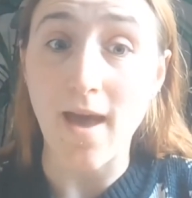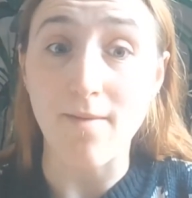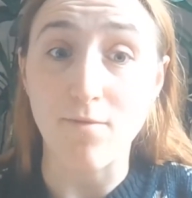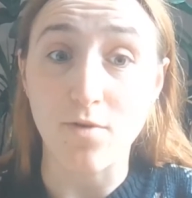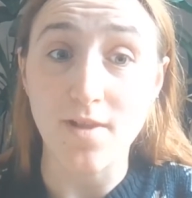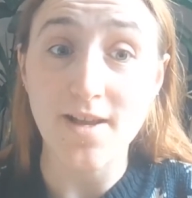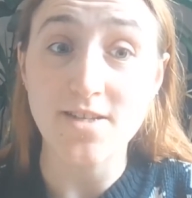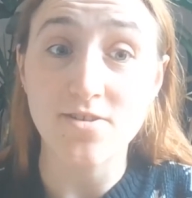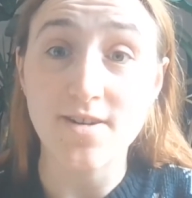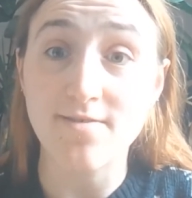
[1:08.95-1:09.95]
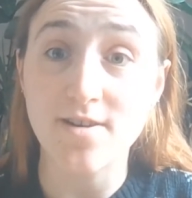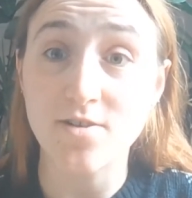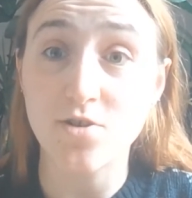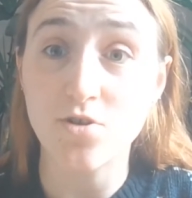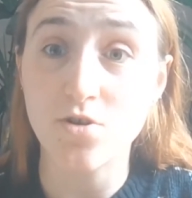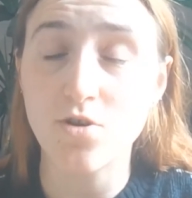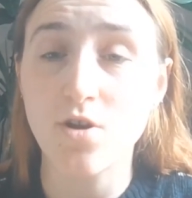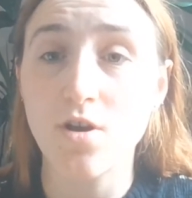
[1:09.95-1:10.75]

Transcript: and for lighter areas you do